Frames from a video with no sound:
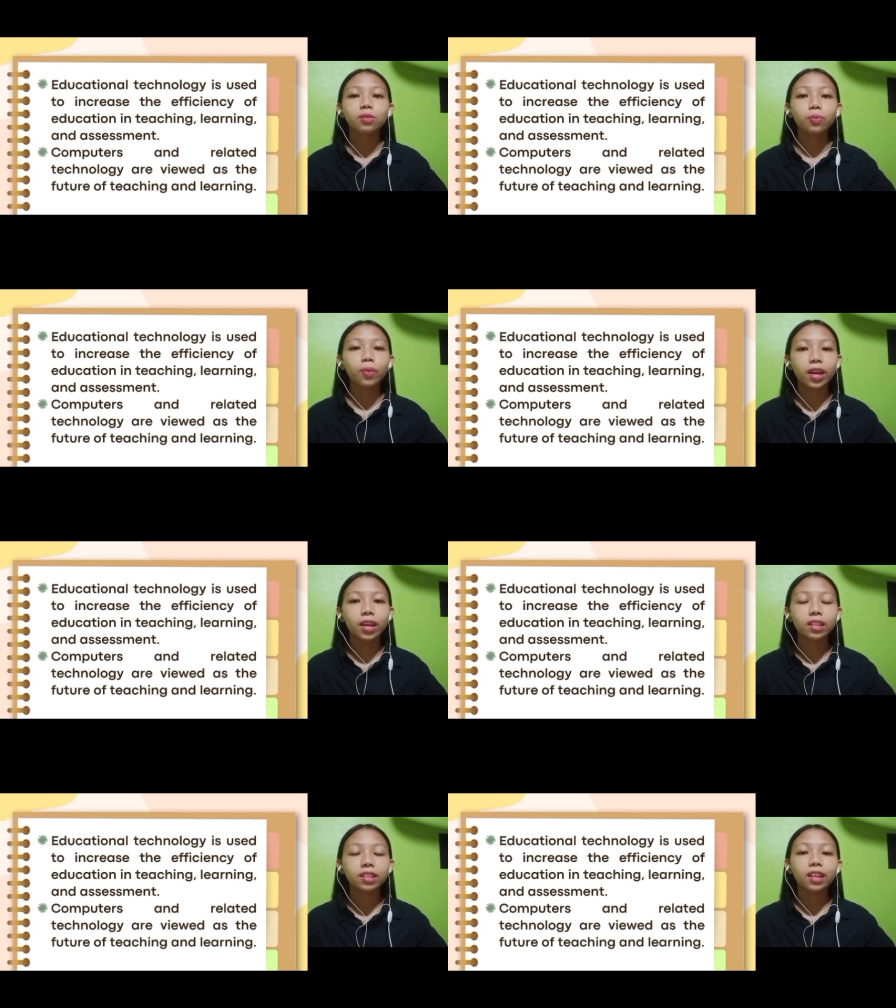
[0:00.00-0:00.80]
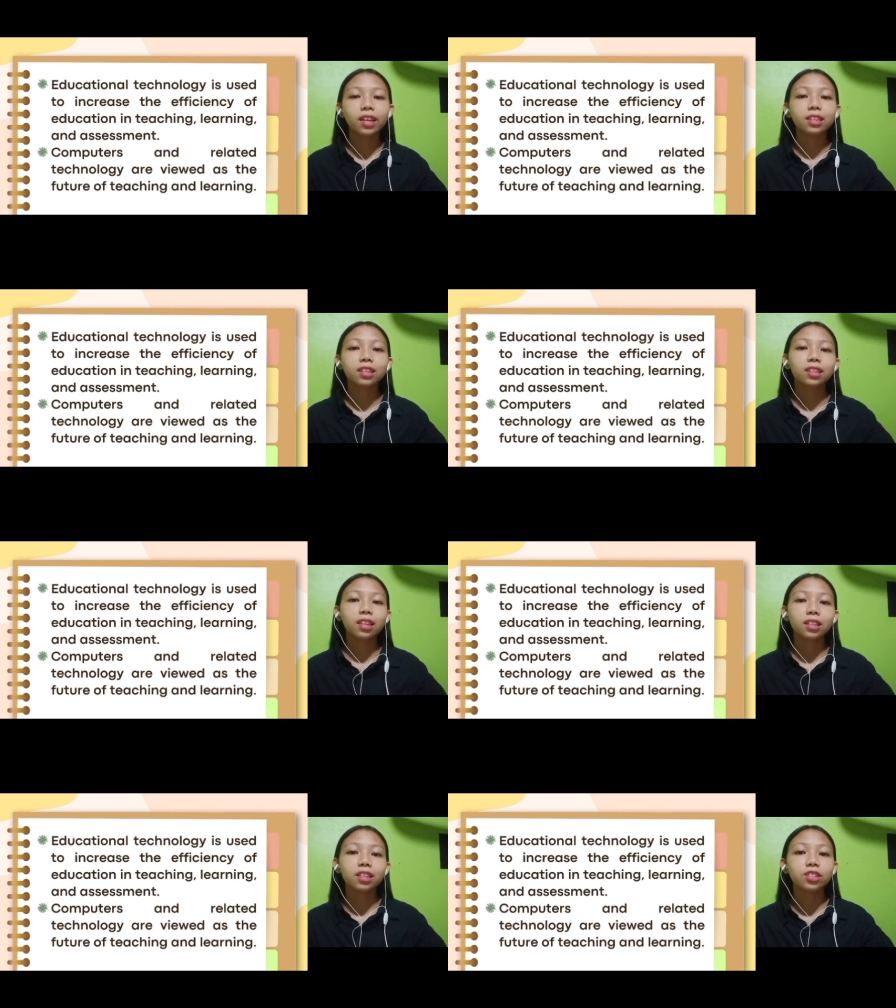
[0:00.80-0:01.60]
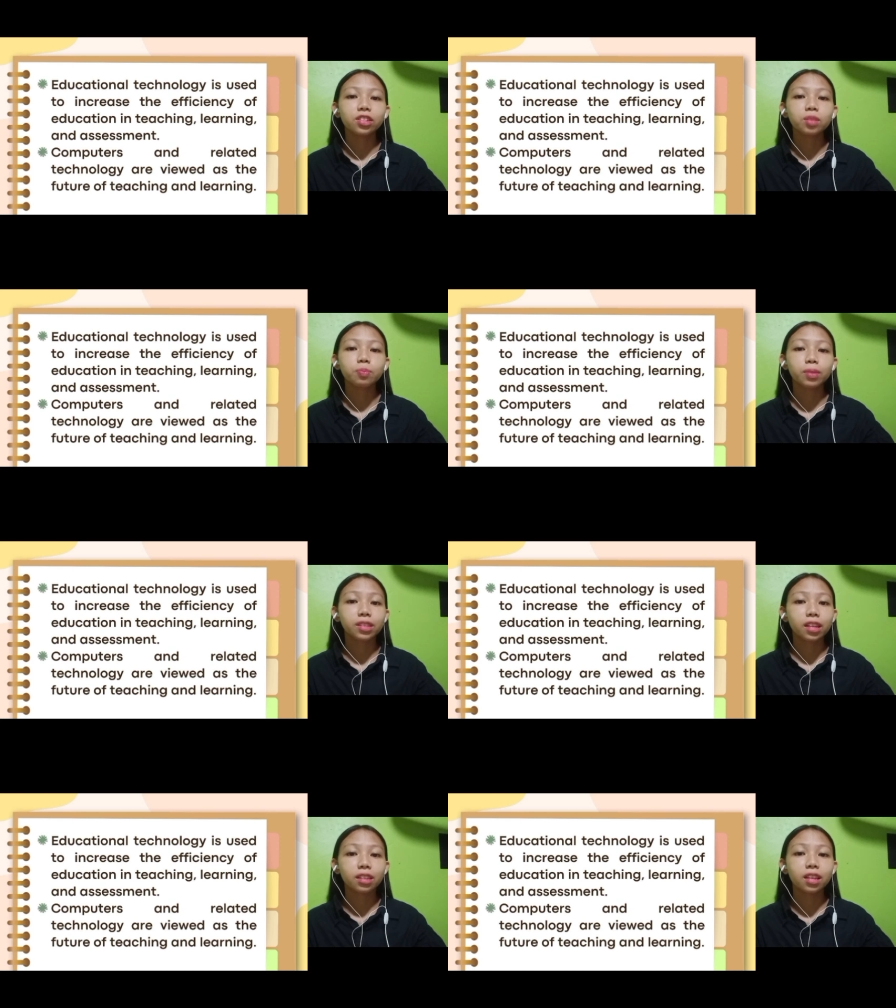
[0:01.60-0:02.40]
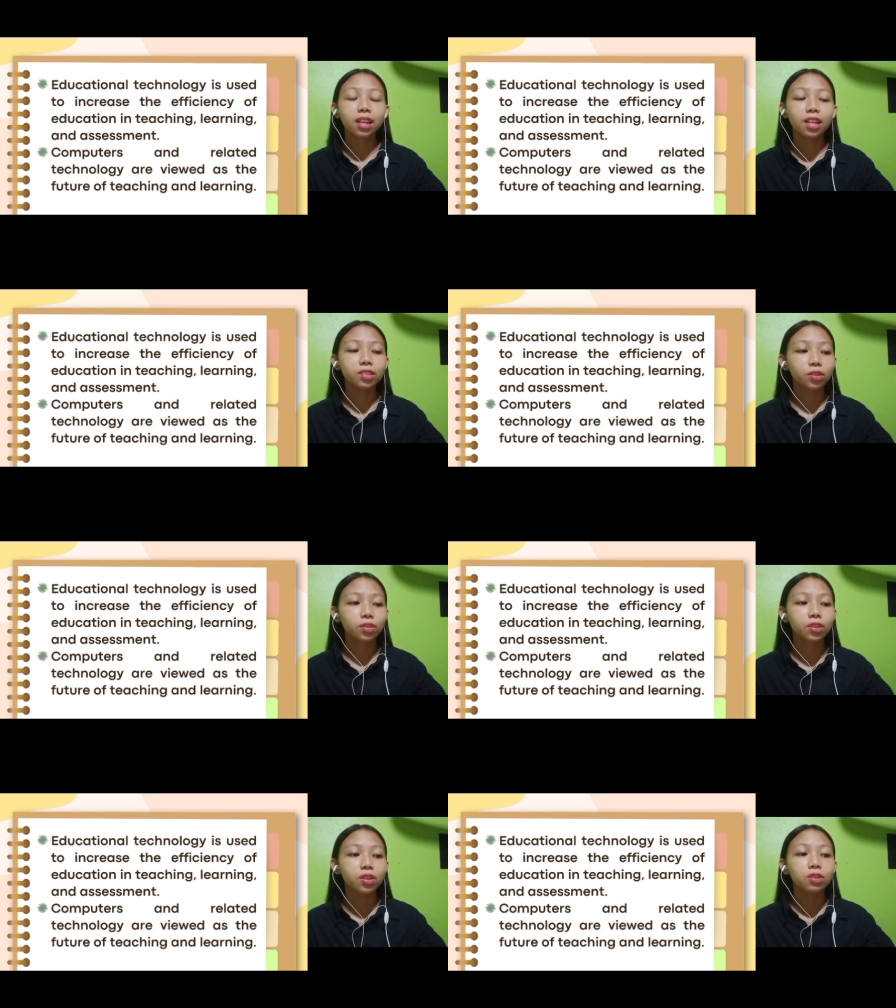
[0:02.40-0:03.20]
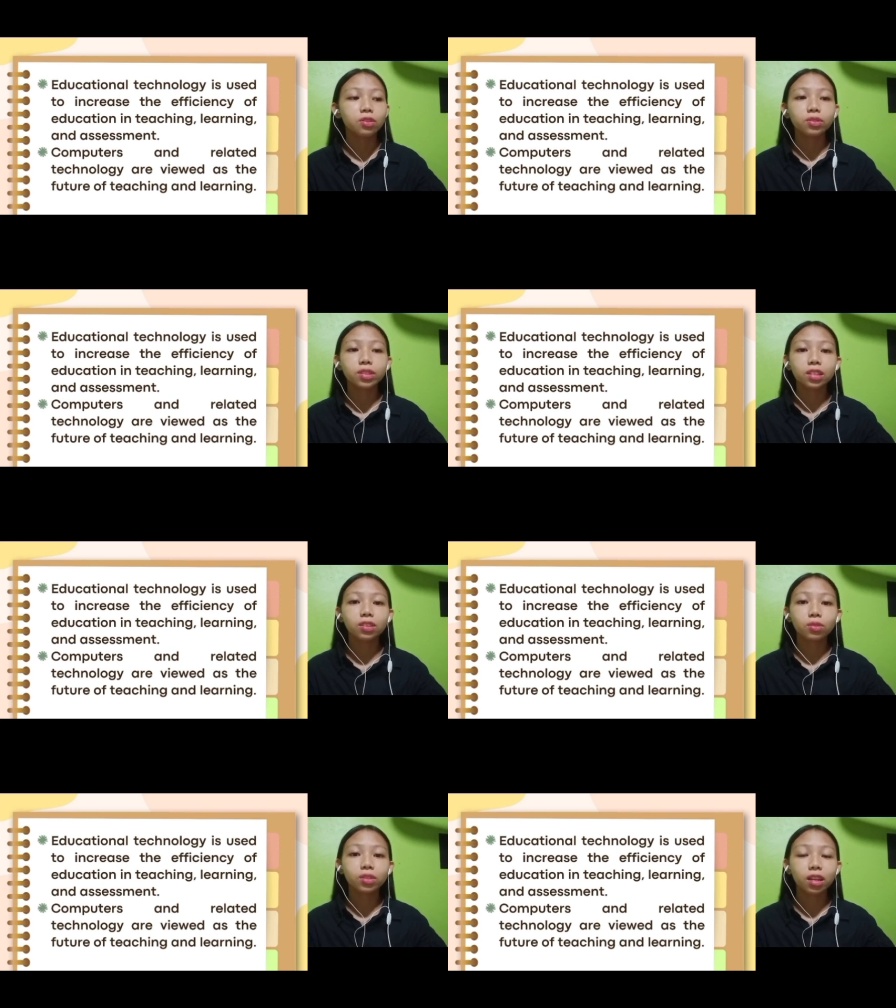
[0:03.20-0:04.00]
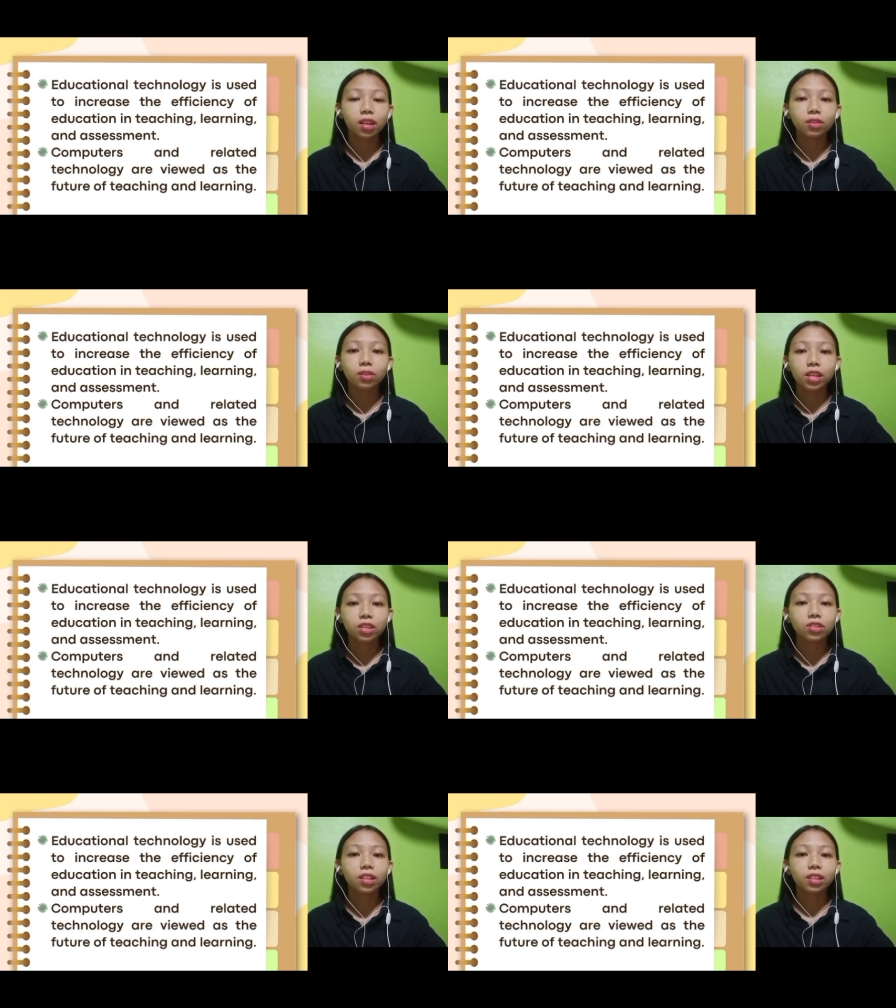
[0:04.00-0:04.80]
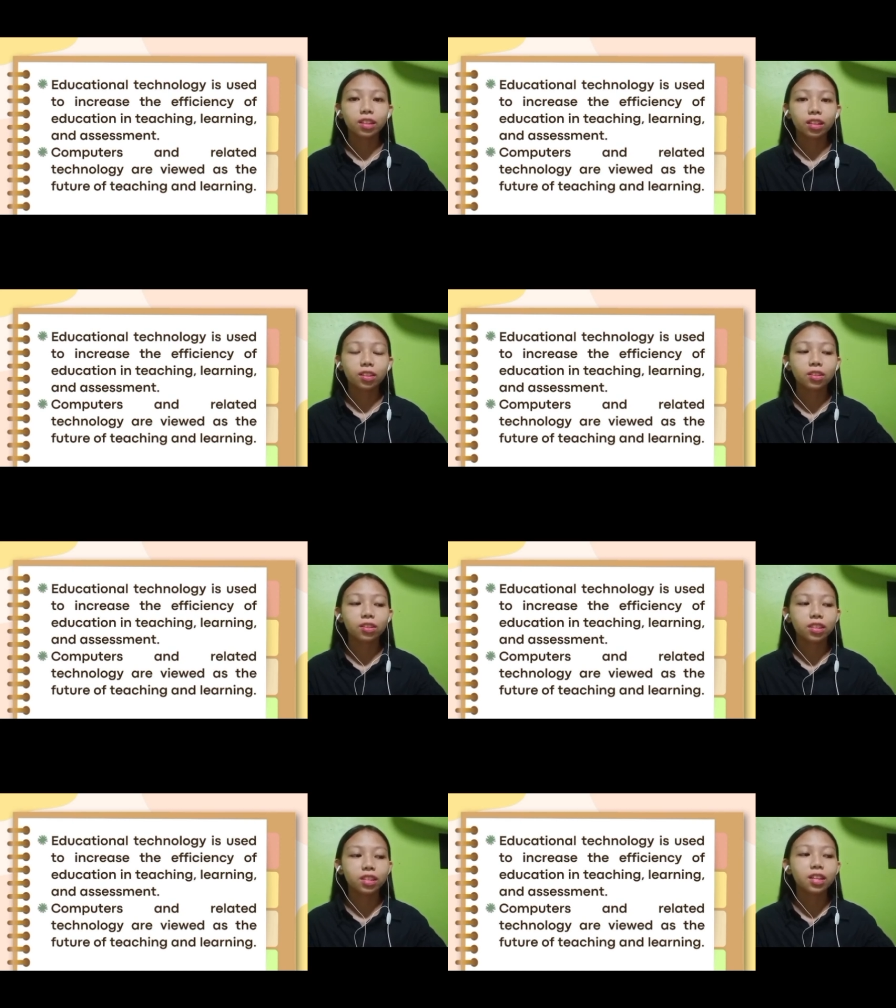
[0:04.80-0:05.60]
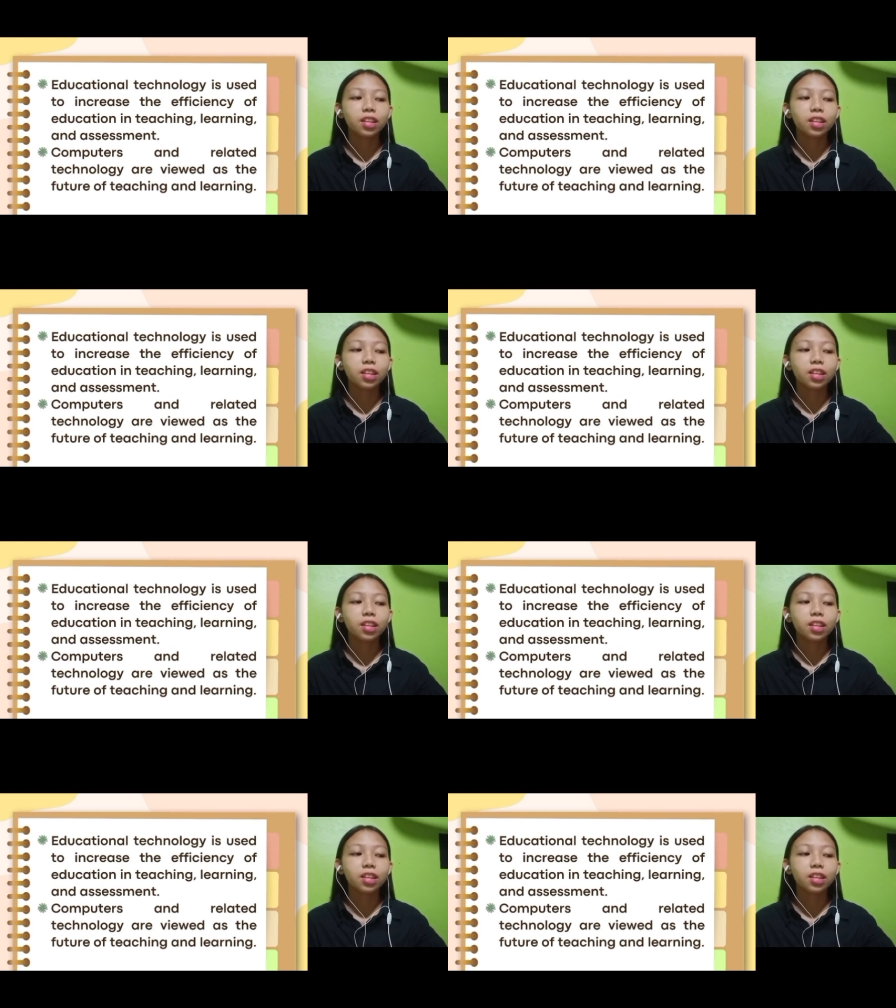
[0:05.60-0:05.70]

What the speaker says: way that the teachers present the lesson using those educational technology,